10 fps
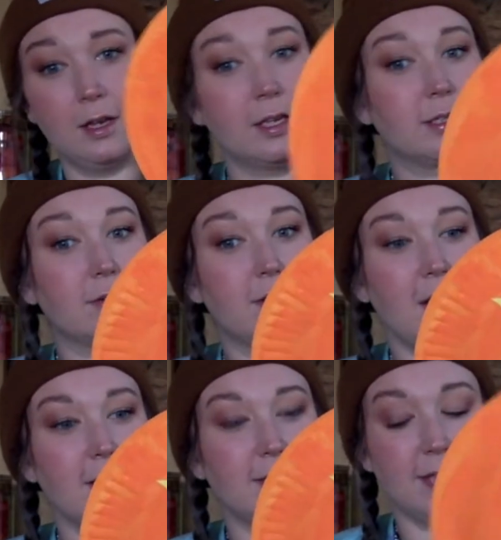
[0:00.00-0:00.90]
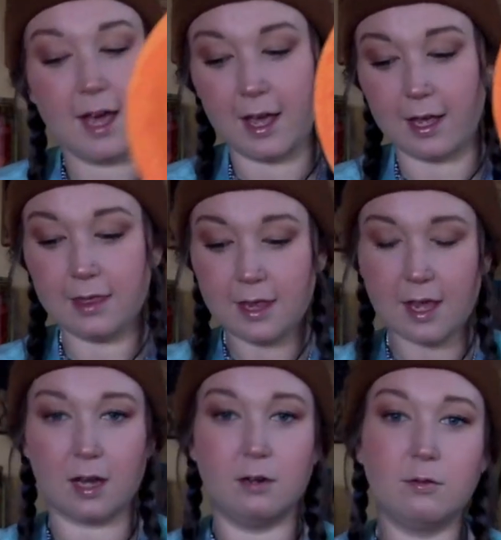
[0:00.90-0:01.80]
So that is that. And
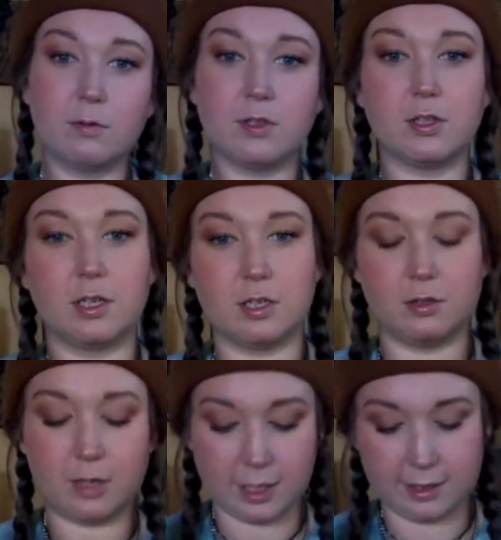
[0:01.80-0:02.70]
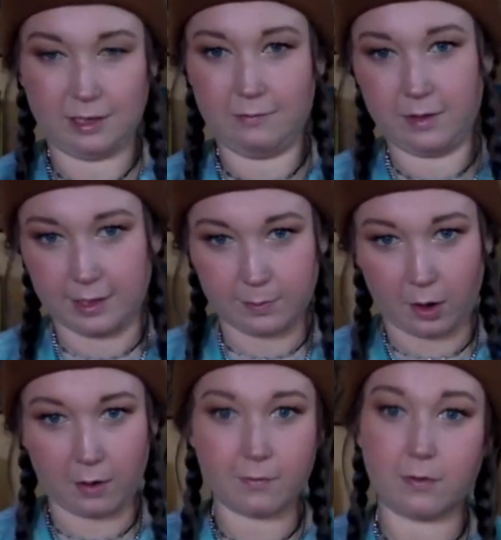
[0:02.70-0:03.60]
then what you're going to do, and I saved this
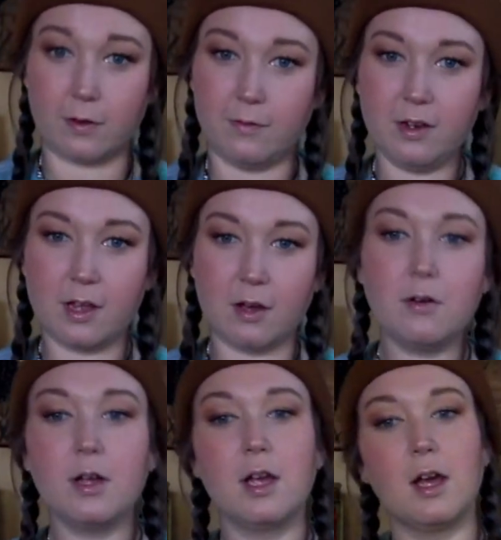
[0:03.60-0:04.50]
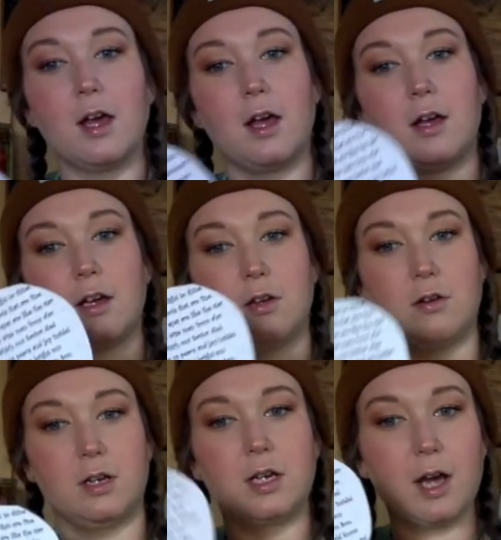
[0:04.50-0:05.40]
part for the video, uh, you're
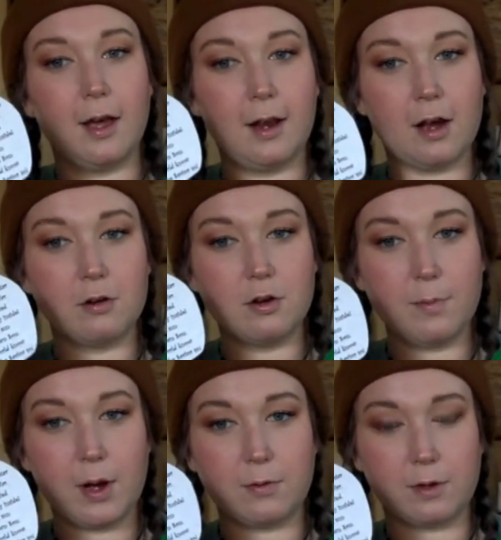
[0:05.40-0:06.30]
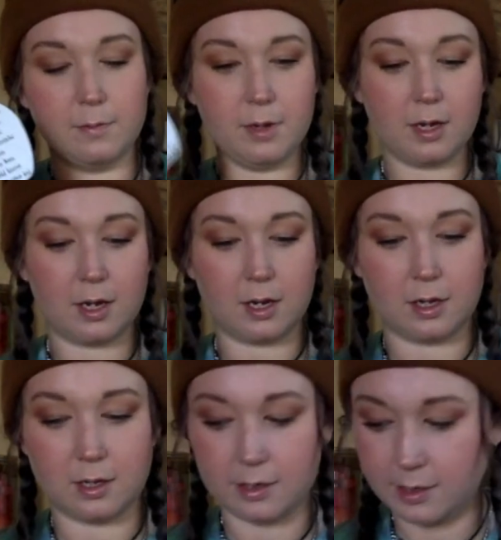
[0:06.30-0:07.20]
going to cut out your poem
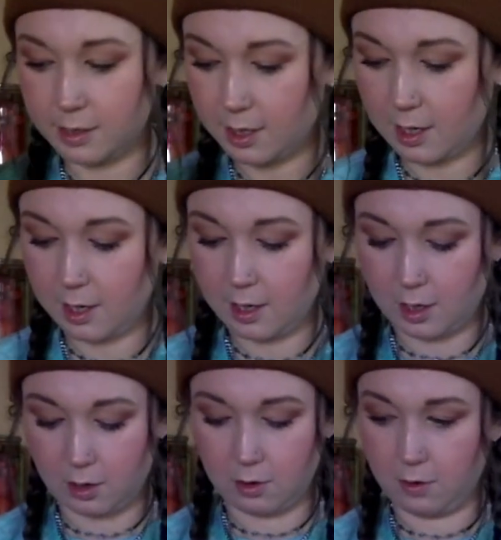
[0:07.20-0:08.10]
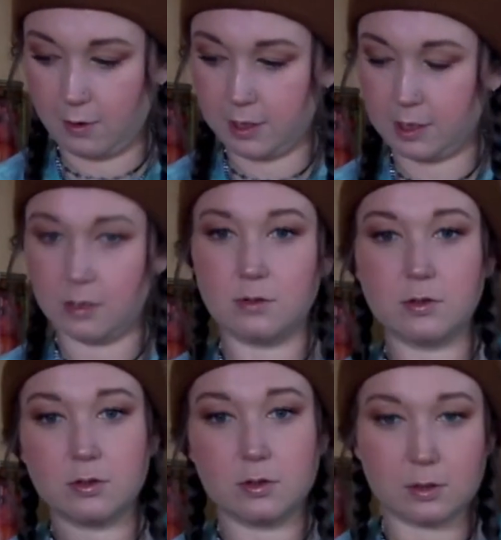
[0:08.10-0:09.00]
and you're going to use
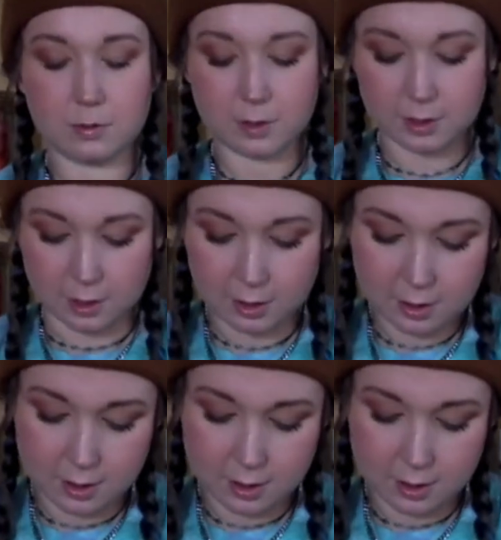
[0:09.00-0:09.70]
your glue stick